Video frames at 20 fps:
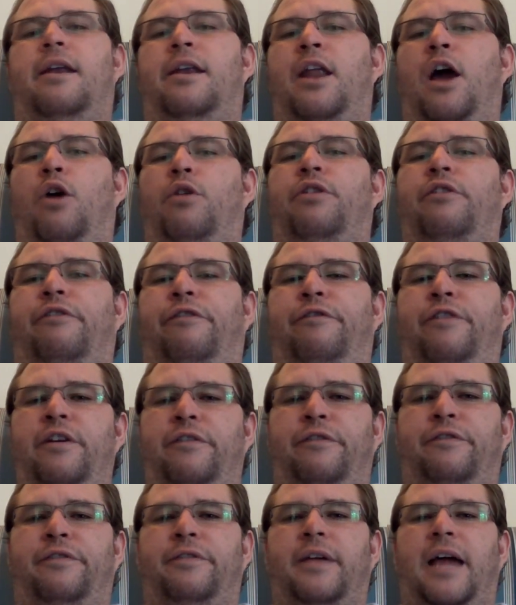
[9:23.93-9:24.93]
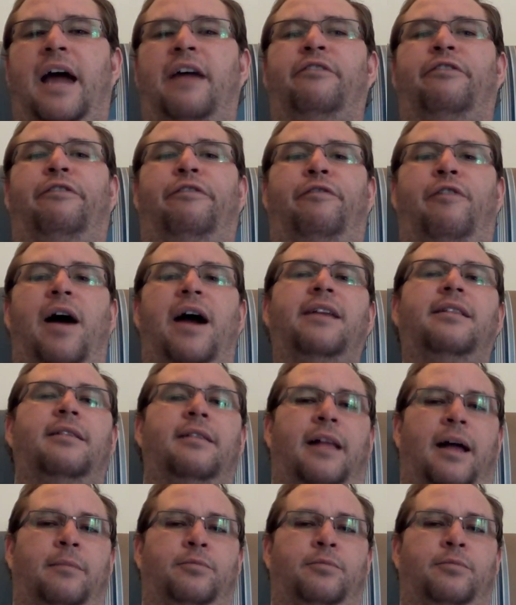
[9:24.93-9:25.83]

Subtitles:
Now, the fifth and final